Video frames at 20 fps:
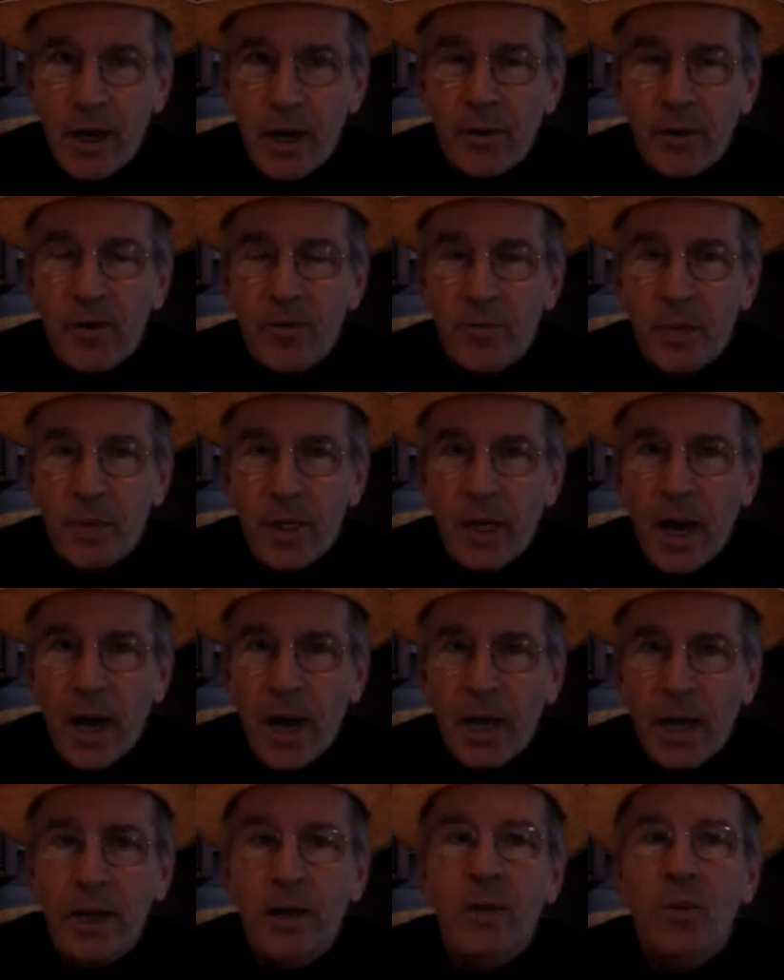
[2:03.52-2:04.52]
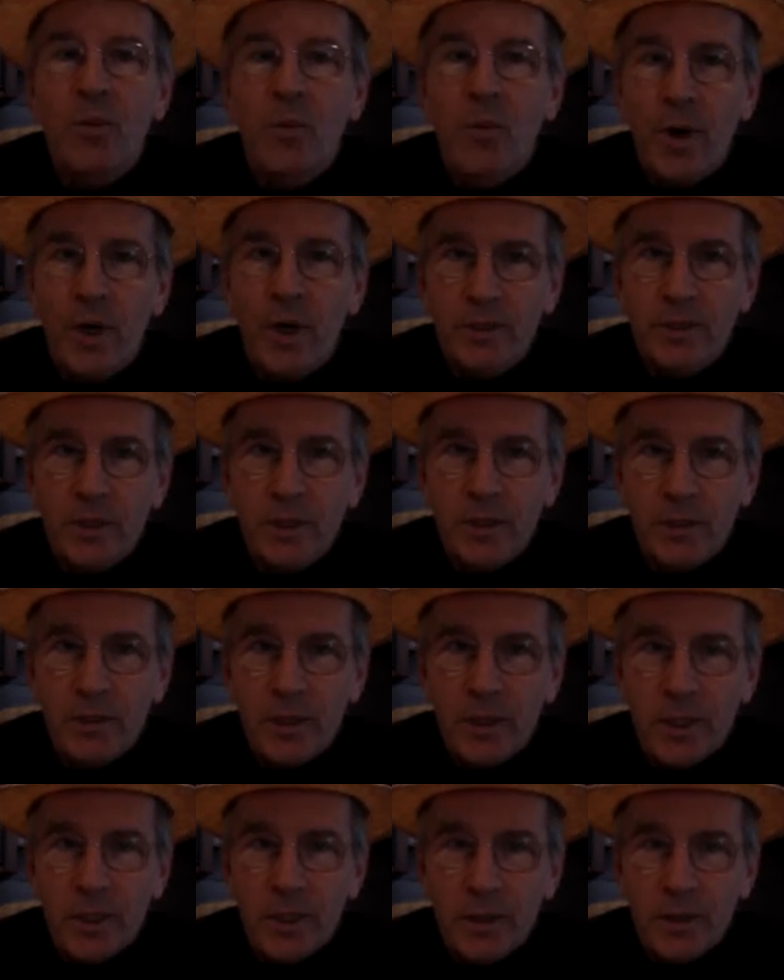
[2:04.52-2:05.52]
our FBI, watch
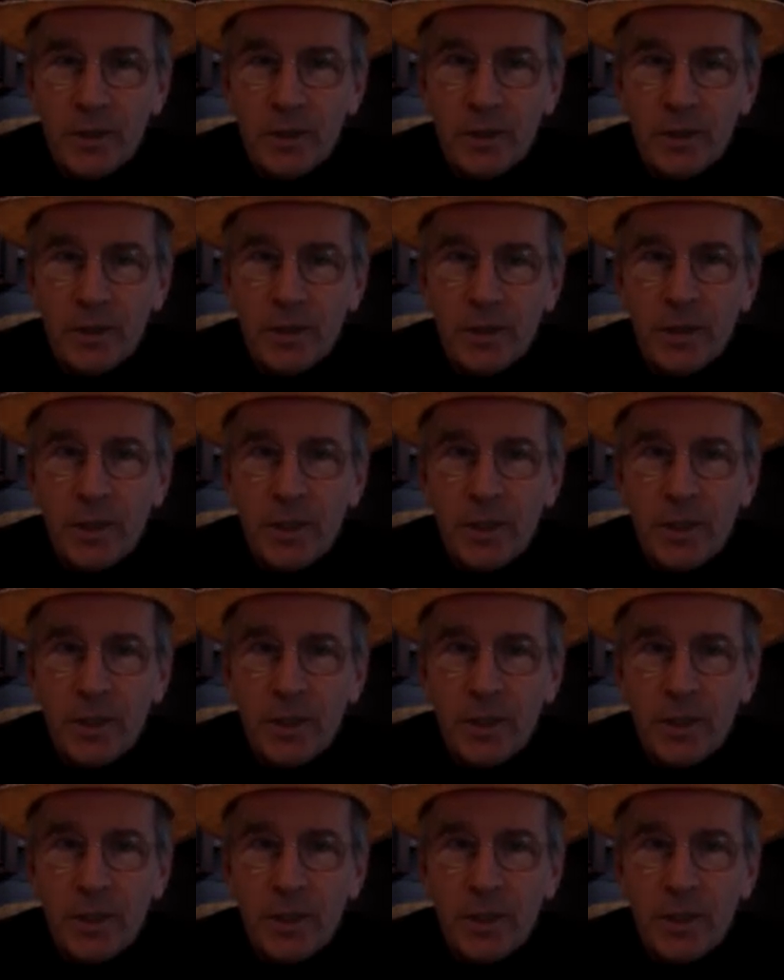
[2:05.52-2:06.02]
these kids.